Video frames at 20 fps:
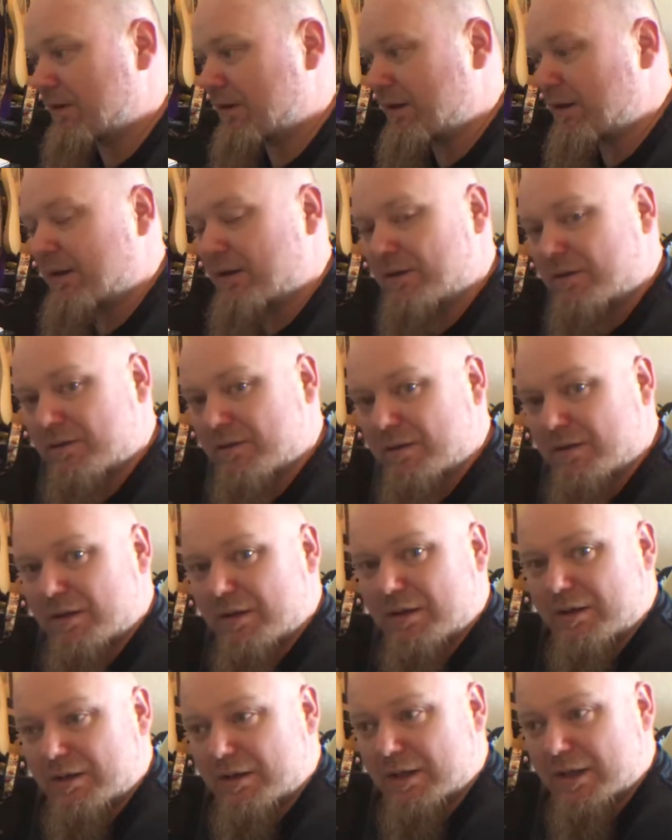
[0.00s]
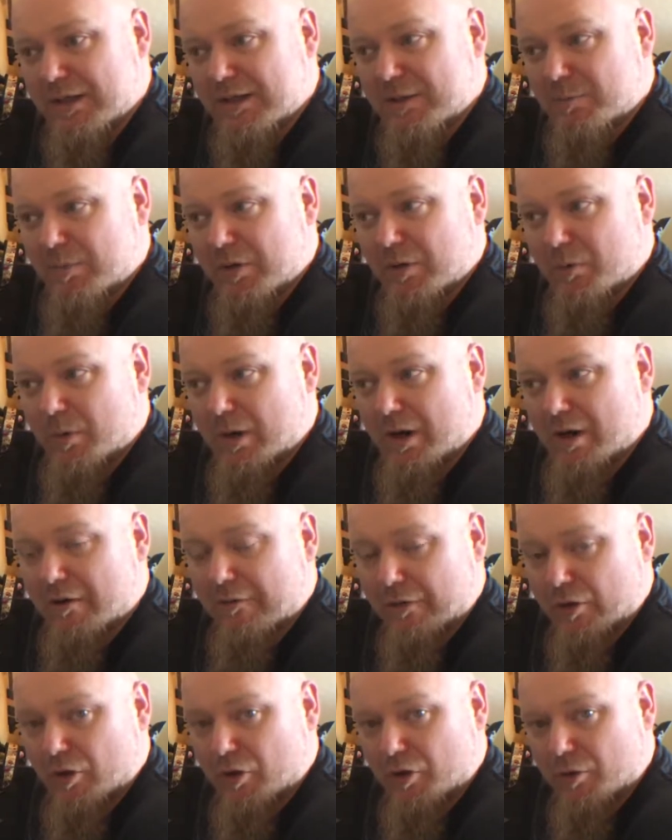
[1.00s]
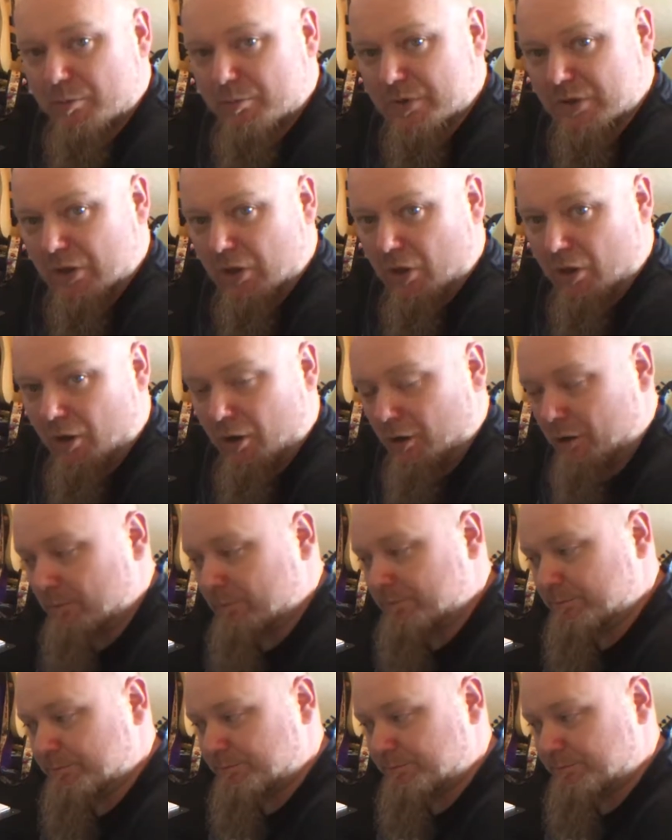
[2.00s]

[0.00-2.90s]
Yeah, you need to be aware of Ohm's law,